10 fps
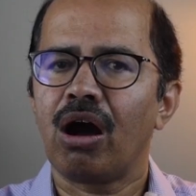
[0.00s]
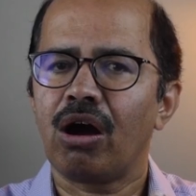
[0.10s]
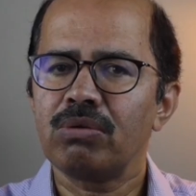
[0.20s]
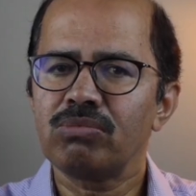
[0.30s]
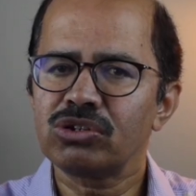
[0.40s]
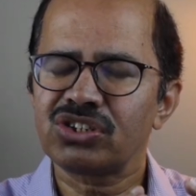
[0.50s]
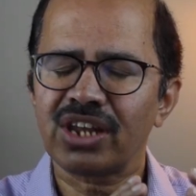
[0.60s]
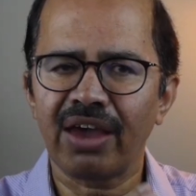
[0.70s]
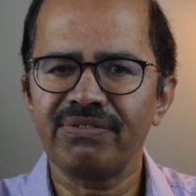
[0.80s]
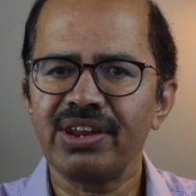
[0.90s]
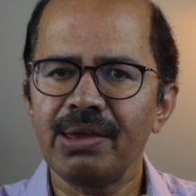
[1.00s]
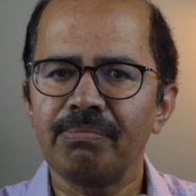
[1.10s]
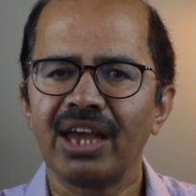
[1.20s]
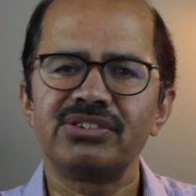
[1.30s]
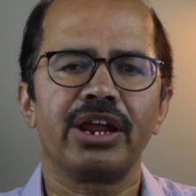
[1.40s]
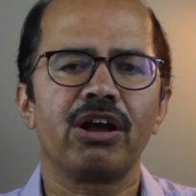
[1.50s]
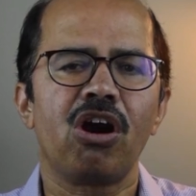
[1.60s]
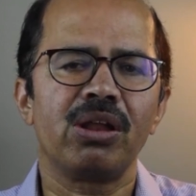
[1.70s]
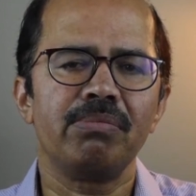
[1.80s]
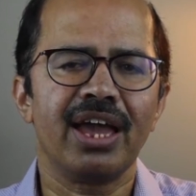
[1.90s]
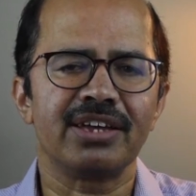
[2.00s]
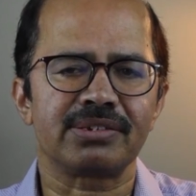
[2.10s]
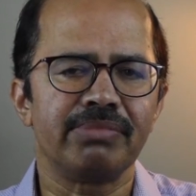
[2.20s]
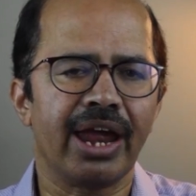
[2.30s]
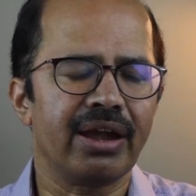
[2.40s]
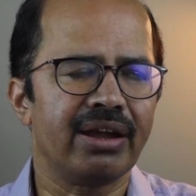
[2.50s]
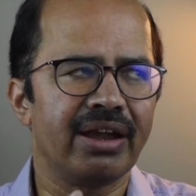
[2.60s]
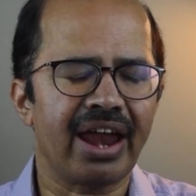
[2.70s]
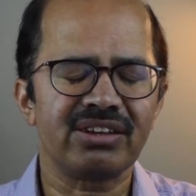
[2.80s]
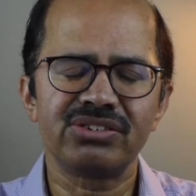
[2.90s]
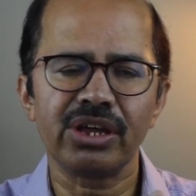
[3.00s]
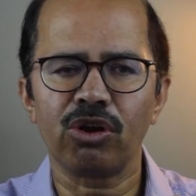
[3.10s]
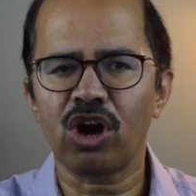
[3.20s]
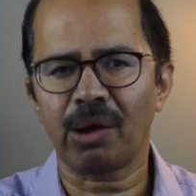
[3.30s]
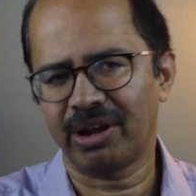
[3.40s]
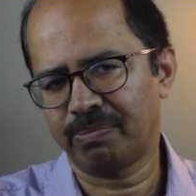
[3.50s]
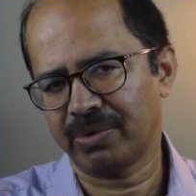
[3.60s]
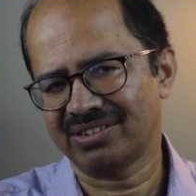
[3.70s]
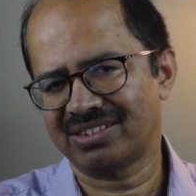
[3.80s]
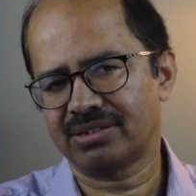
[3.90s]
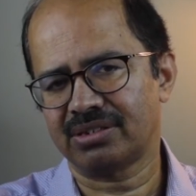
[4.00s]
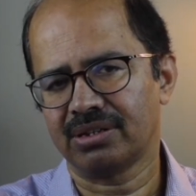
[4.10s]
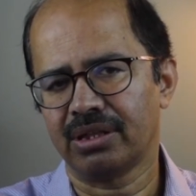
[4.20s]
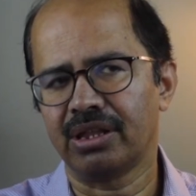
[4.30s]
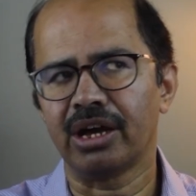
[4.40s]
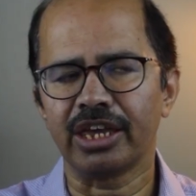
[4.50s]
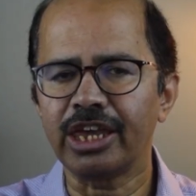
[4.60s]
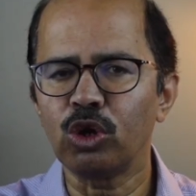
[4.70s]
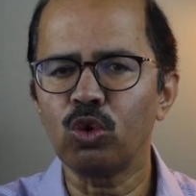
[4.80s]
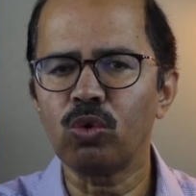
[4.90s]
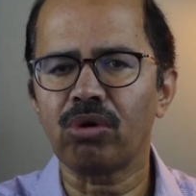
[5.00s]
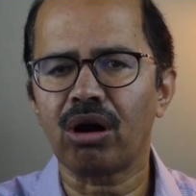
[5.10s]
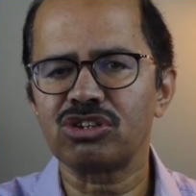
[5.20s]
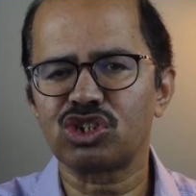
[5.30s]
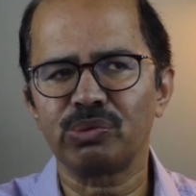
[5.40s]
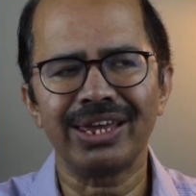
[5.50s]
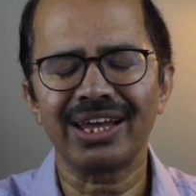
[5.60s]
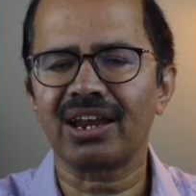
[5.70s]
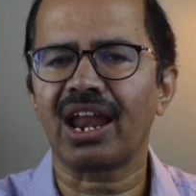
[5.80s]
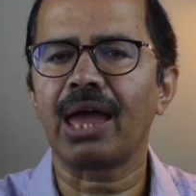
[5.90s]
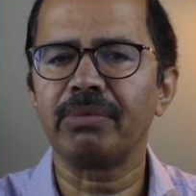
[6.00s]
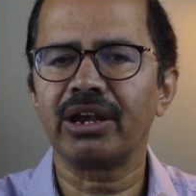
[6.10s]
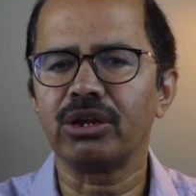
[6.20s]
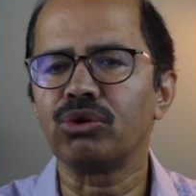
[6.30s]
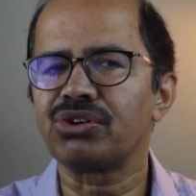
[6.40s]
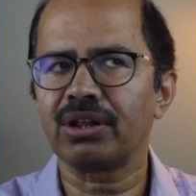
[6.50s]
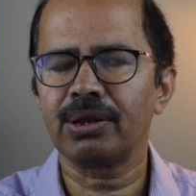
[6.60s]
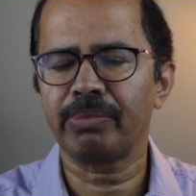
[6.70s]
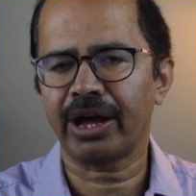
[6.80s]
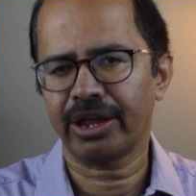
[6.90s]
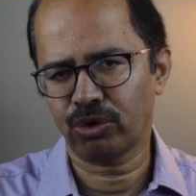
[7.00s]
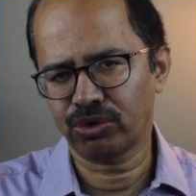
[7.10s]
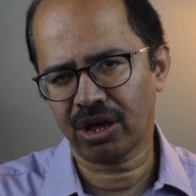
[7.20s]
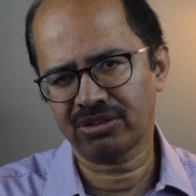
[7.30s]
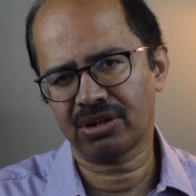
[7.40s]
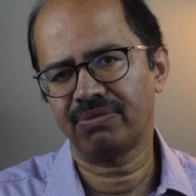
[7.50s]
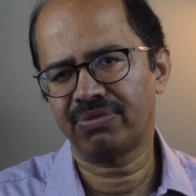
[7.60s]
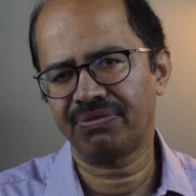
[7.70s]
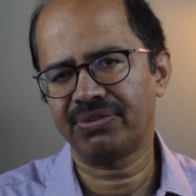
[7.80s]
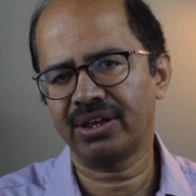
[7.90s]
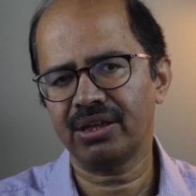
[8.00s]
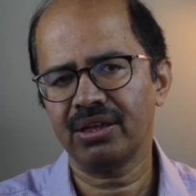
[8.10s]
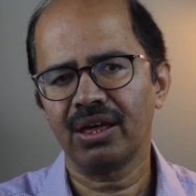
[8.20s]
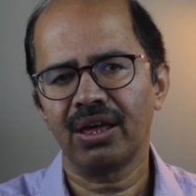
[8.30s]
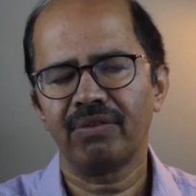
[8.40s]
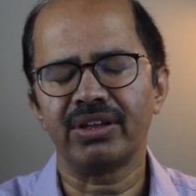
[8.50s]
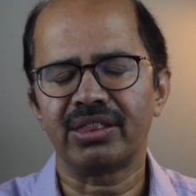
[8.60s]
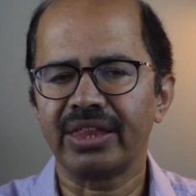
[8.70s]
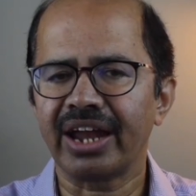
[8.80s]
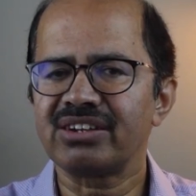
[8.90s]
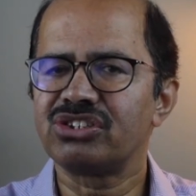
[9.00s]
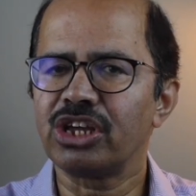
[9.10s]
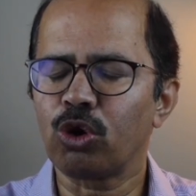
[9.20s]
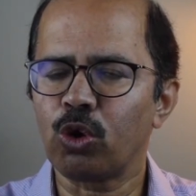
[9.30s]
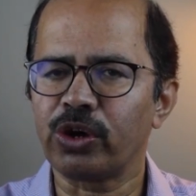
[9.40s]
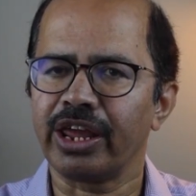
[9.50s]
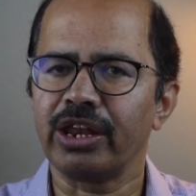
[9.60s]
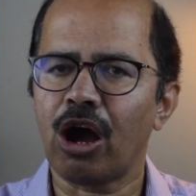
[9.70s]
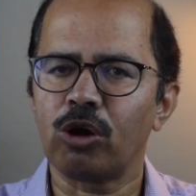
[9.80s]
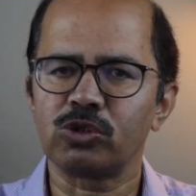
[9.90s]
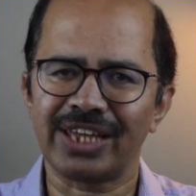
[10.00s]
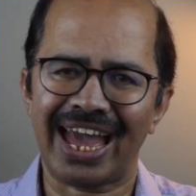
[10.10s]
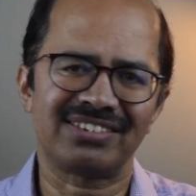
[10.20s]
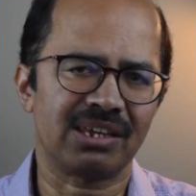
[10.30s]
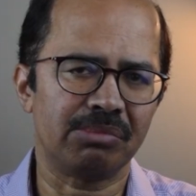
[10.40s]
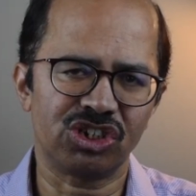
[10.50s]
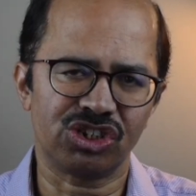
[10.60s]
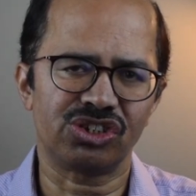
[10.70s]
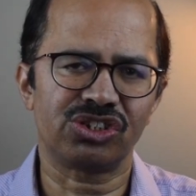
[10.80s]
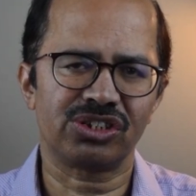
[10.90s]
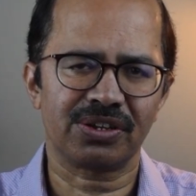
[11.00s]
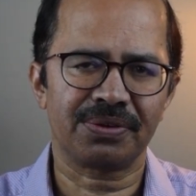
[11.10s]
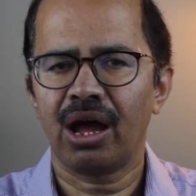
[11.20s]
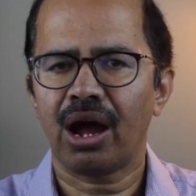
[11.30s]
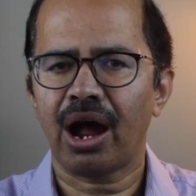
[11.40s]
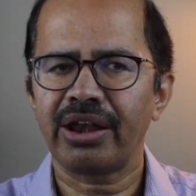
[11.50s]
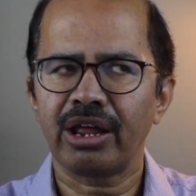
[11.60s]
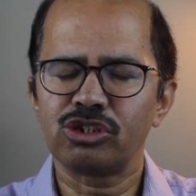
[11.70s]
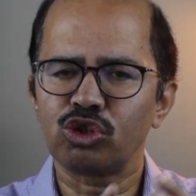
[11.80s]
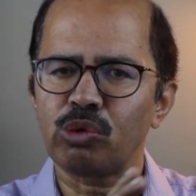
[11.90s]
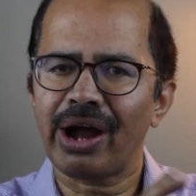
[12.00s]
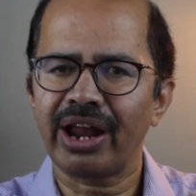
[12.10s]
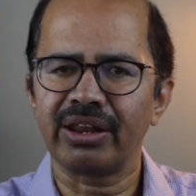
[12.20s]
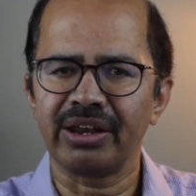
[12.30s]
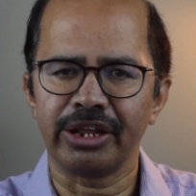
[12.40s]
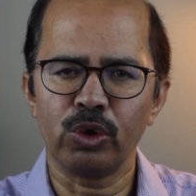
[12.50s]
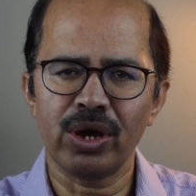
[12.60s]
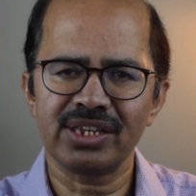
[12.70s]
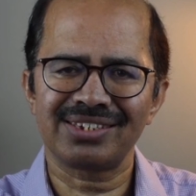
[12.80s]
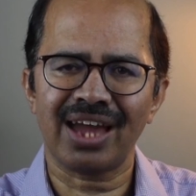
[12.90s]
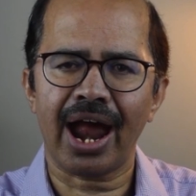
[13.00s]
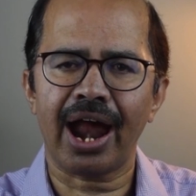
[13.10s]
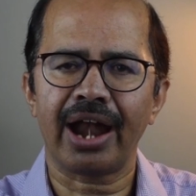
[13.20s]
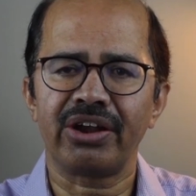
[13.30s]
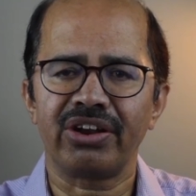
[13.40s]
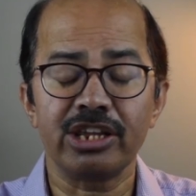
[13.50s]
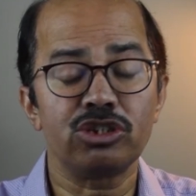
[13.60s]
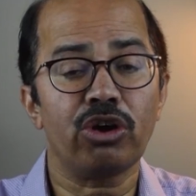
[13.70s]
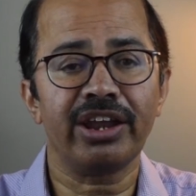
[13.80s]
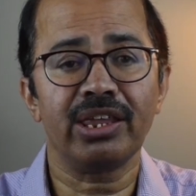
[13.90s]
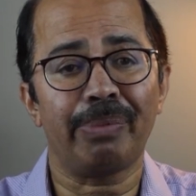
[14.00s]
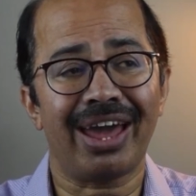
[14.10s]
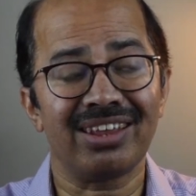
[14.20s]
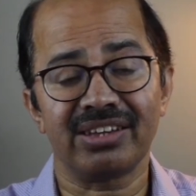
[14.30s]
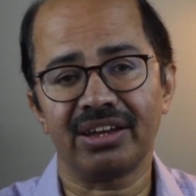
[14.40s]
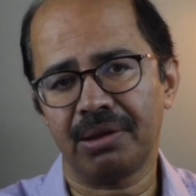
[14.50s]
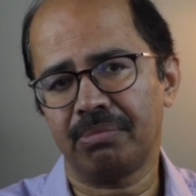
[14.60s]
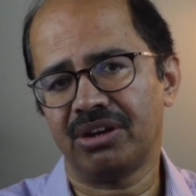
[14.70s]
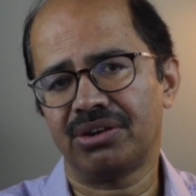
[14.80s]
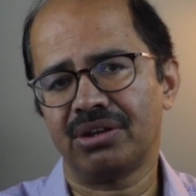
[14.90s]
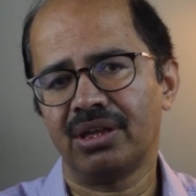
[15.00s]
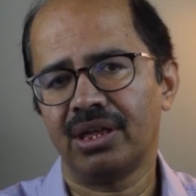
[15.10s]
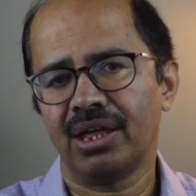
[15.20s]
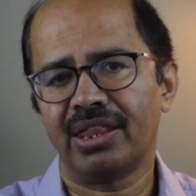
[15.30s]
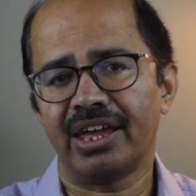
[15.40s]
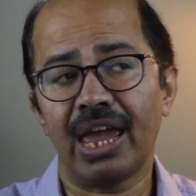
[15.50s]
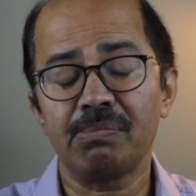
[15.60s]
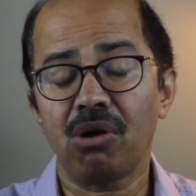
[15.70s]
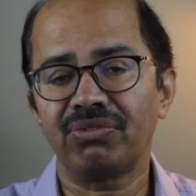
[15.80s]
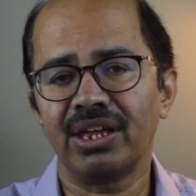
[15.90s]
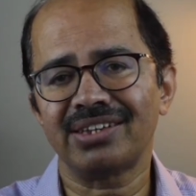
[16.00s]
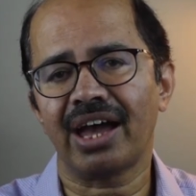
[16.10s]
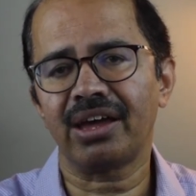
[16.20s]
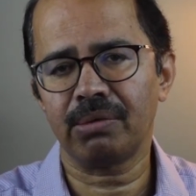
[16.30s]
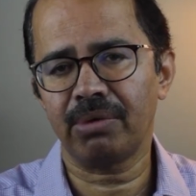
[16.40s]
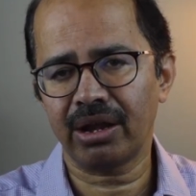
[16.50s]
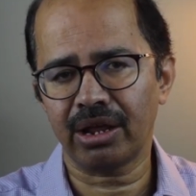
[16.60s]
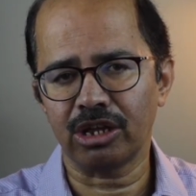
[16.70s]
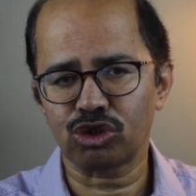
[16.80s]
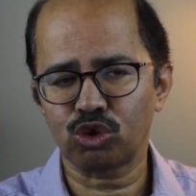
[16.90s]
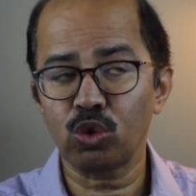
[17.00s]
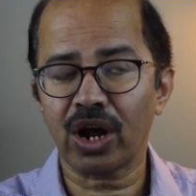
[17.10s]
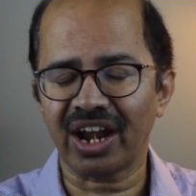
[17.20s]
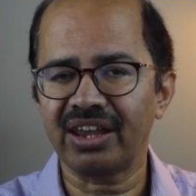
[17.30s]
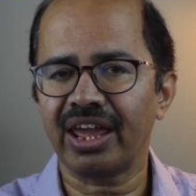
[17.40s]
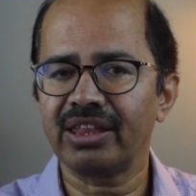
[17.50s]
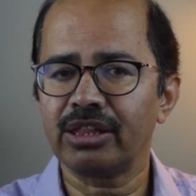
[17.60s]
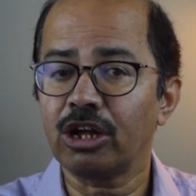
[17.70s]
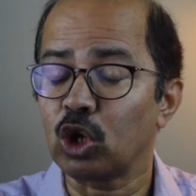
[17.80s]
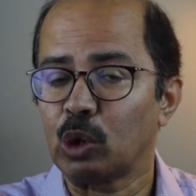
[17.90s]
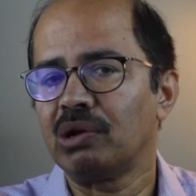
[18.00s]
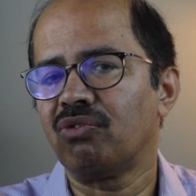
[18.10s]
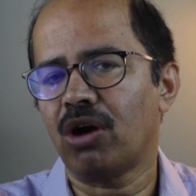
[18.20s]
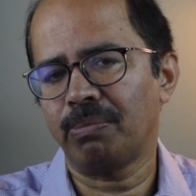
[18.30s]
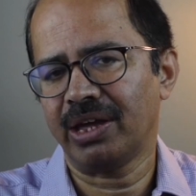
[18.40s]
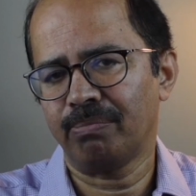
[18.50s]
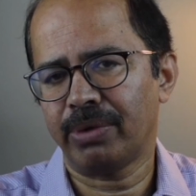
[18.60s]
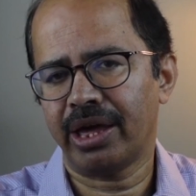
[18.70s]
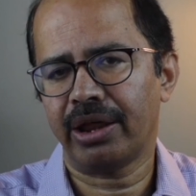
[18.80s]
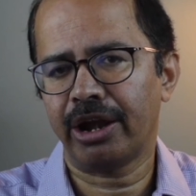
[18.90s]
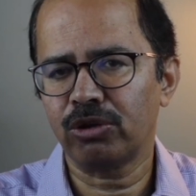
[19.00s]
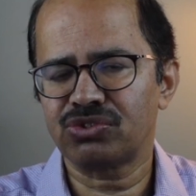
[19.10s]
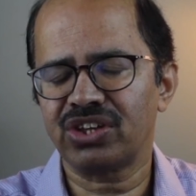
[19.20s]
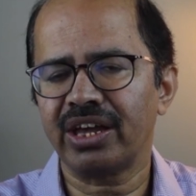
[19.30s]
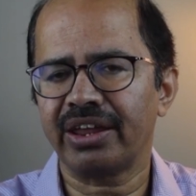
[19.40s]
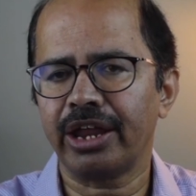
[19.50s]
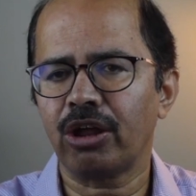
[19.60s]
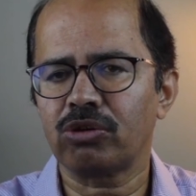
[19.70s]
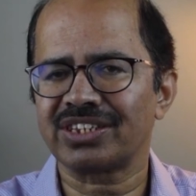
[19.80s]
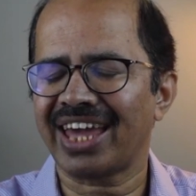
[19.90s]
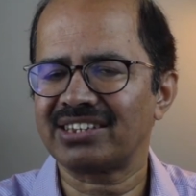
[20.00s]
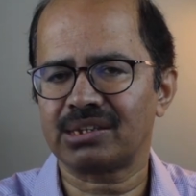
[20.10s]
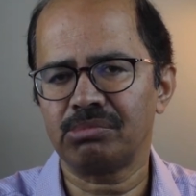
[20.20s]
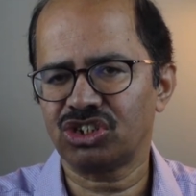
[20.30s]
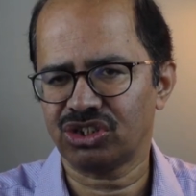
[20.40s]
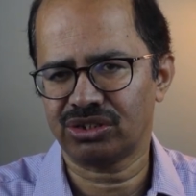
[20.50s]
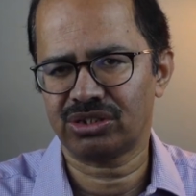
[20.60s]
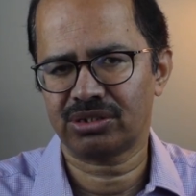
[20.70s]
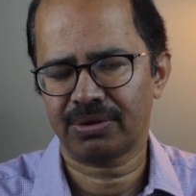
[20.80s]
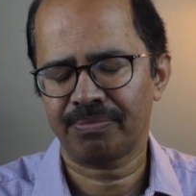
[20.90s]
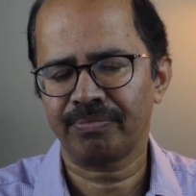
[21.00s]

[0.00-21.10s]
Almost every major economy has made net zero commitments. The EU wants to be climate neutral by 2050 with net zero greenhouse gas emissions. Under Joe Biden, US had rejoined the Paris Agreement. The aim of this agreement is to contain the global warming by reducing greenhouse gas emissions.